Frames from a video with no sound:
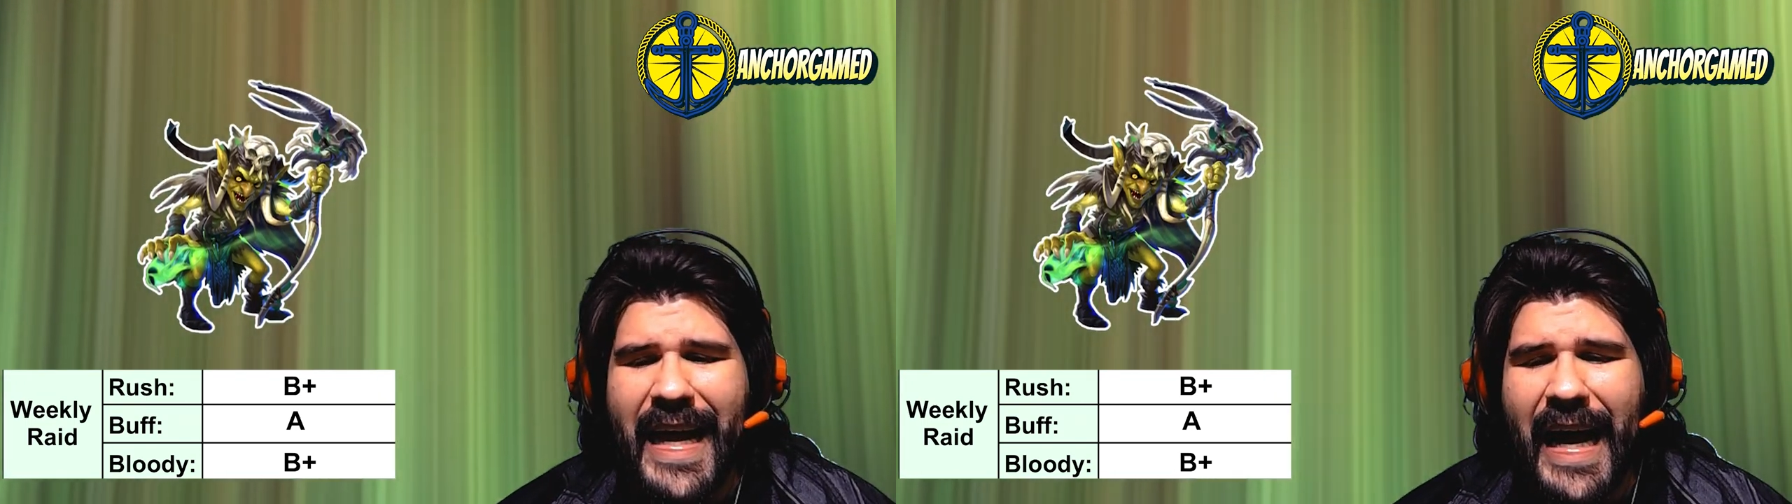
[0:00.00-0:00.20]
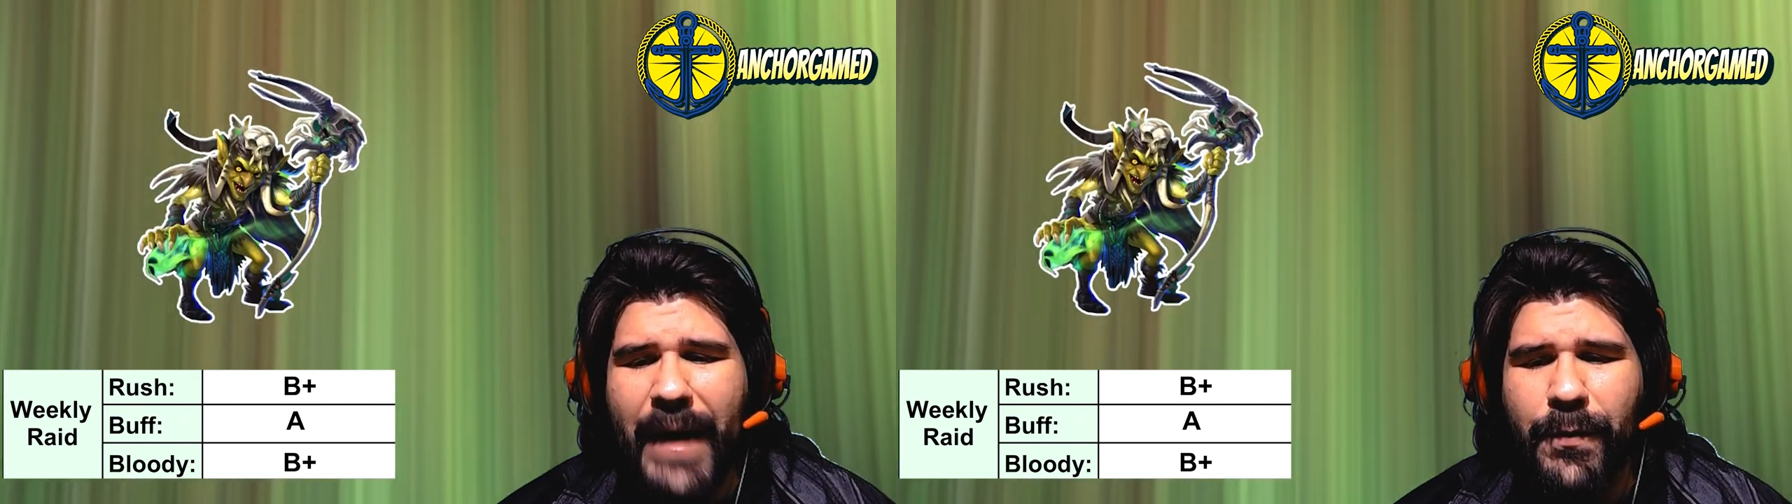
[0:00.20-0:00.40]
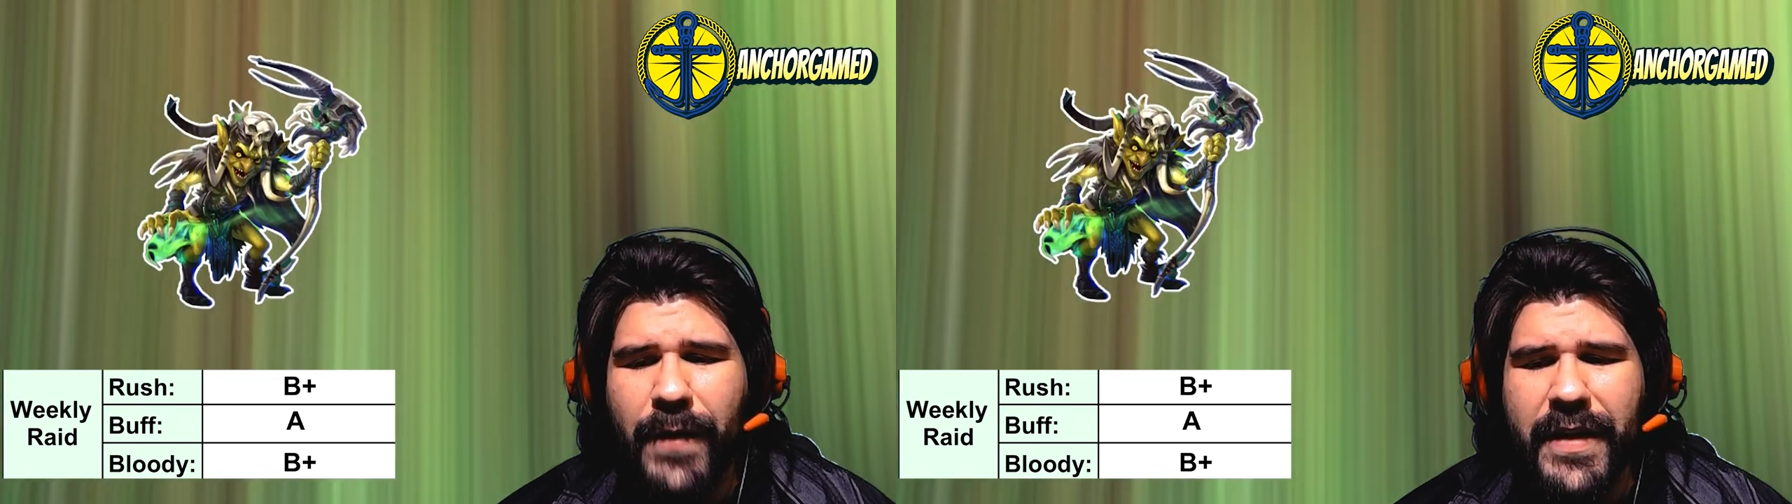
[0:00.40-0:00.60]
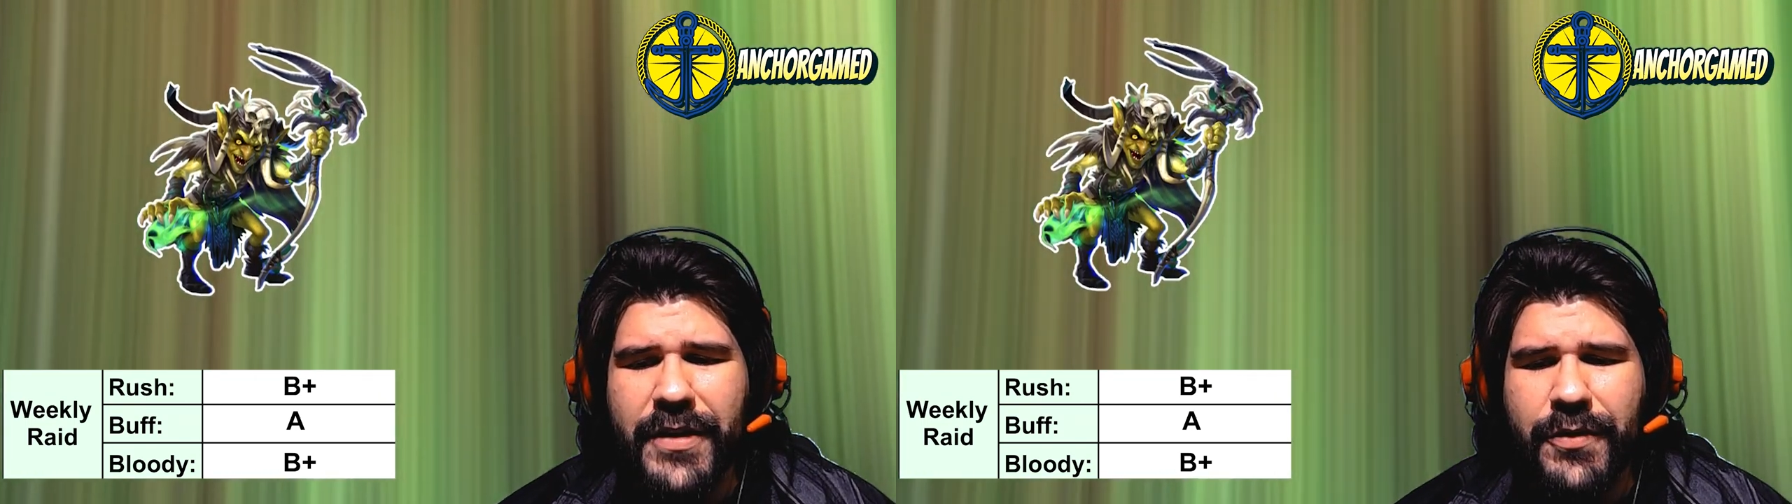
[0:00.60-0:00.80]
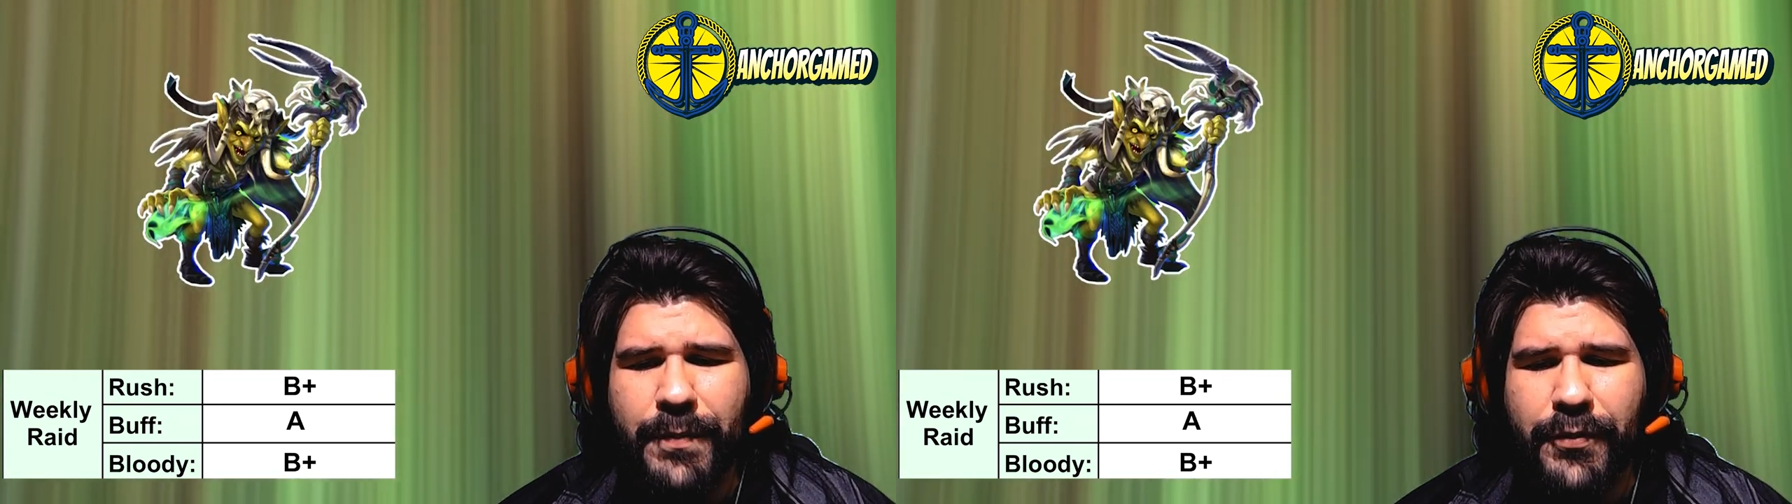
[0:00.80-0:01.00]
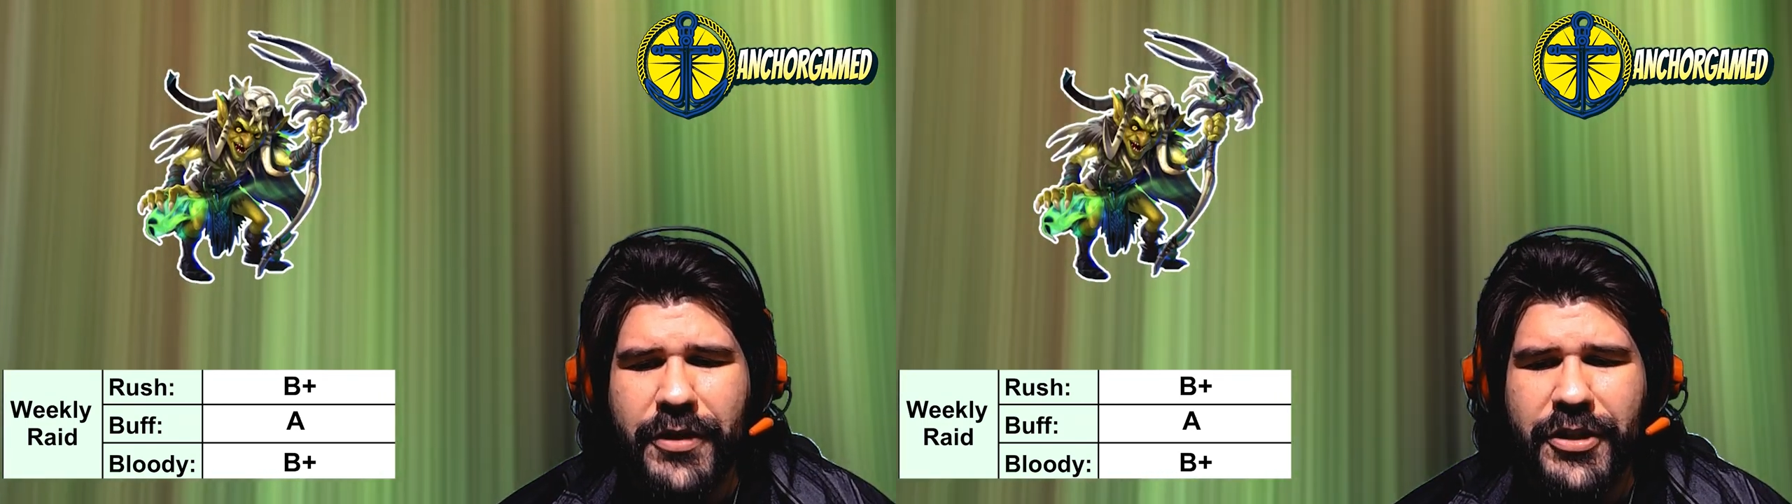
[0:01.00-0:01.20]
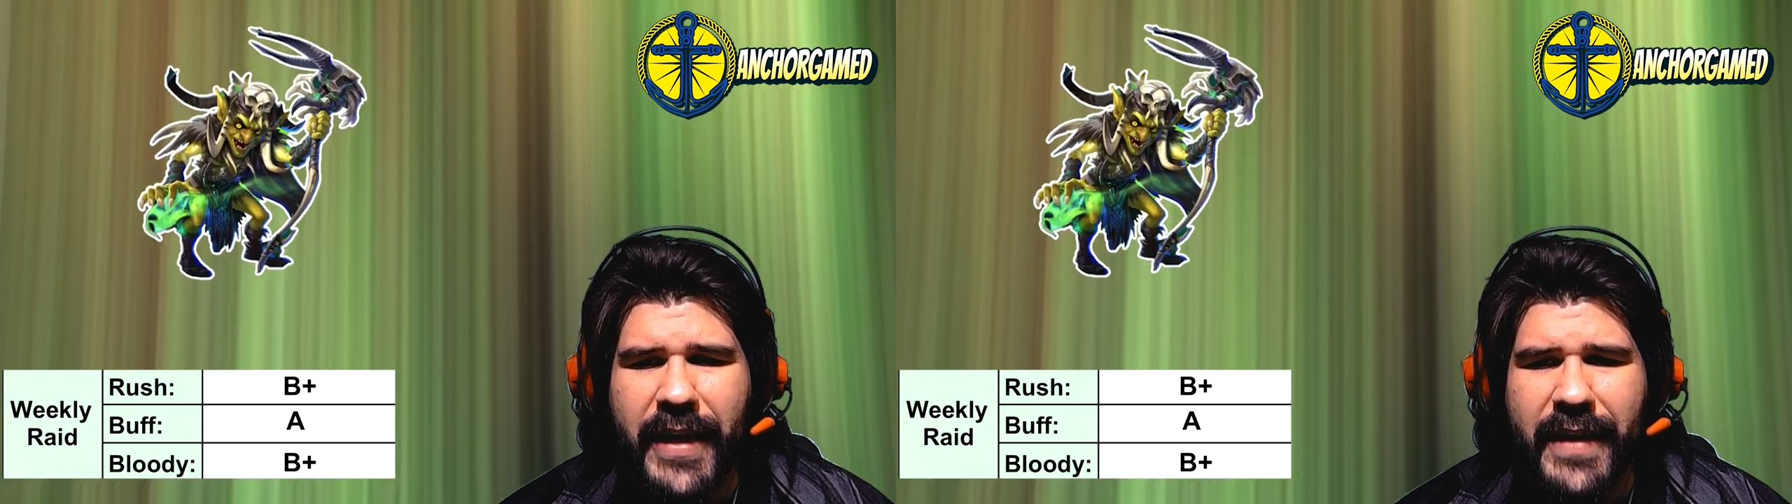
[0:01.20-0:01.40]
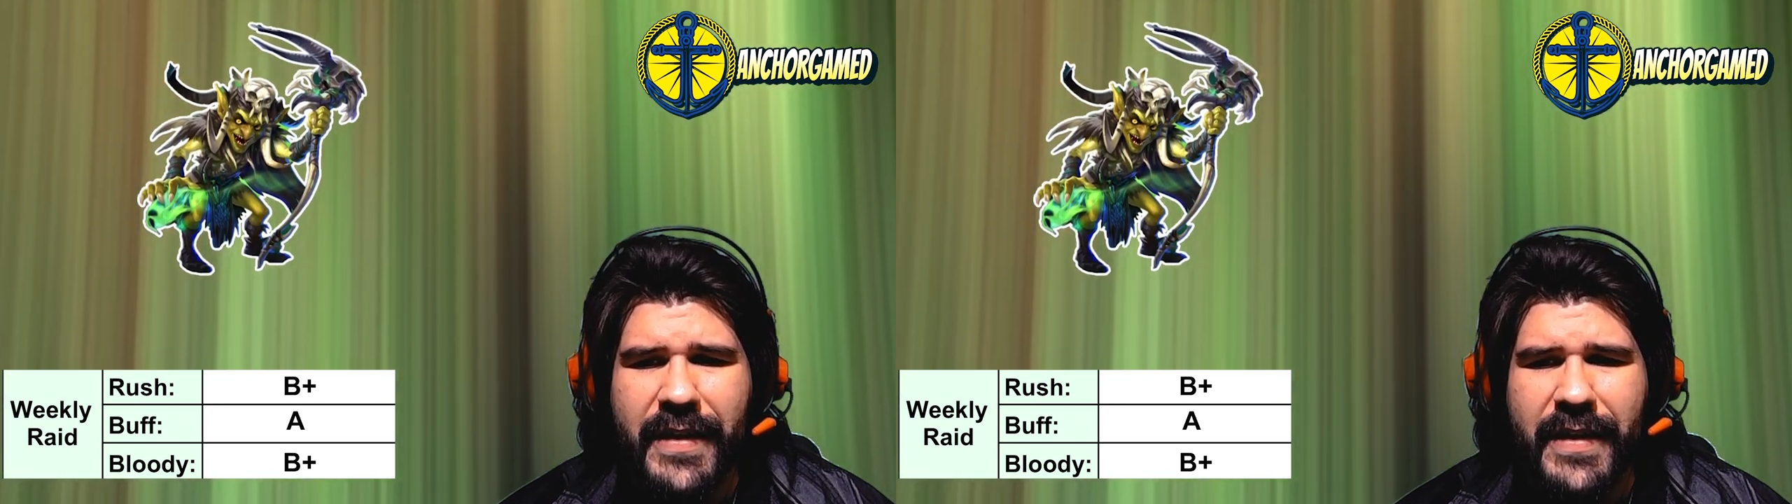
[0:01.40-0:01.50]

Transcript: I really do appreciate